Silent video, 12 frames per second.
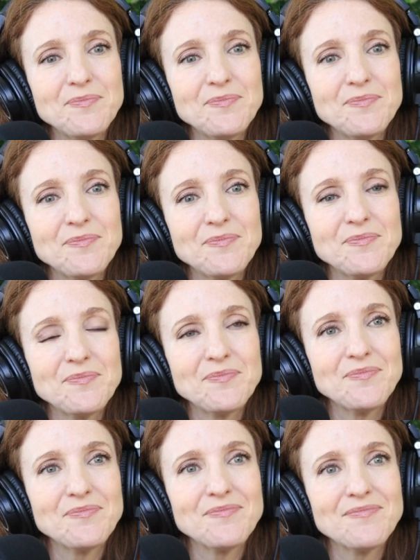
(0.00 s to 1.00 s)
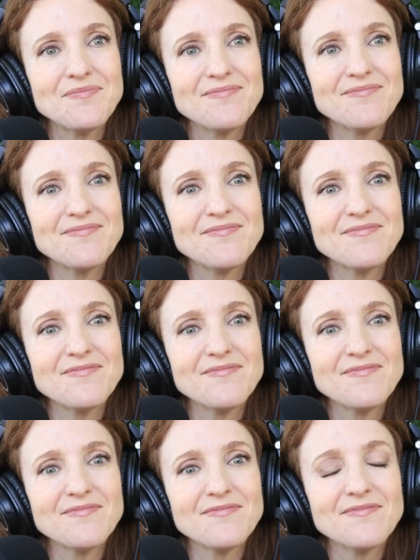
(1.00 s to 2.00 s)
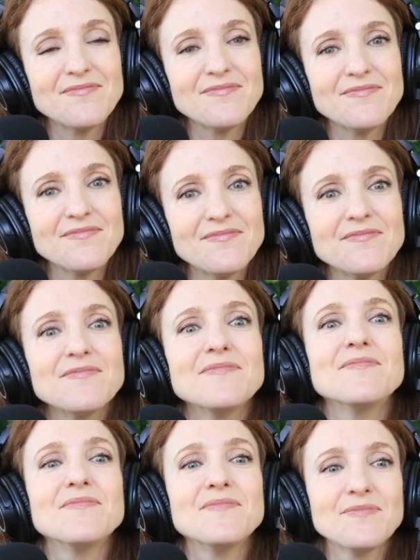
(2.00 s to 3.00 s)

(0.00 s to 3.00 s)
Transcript: The person shown says nothing.